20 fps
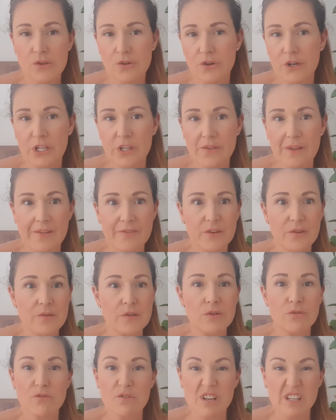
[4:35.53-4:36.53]
3 o'clock in the afternoon,
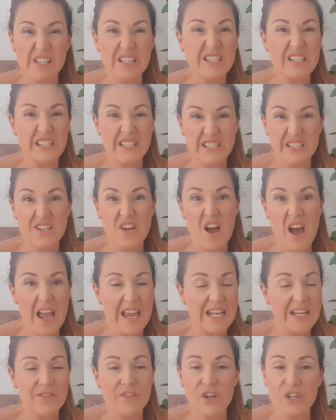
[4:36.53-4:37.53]
you really just die
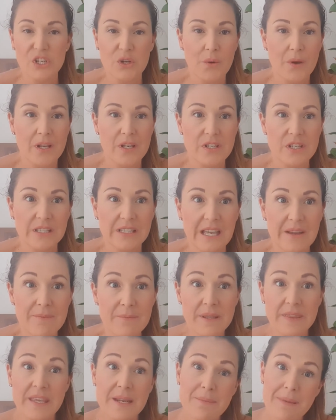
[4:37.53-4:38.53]
and you've got no energy left.
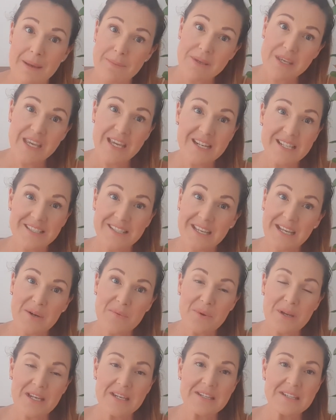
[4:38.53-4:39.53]
But then maybe you get a second
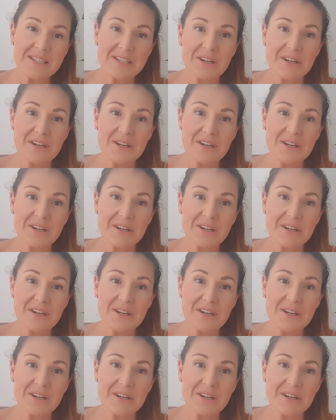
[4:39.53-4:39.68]
wind,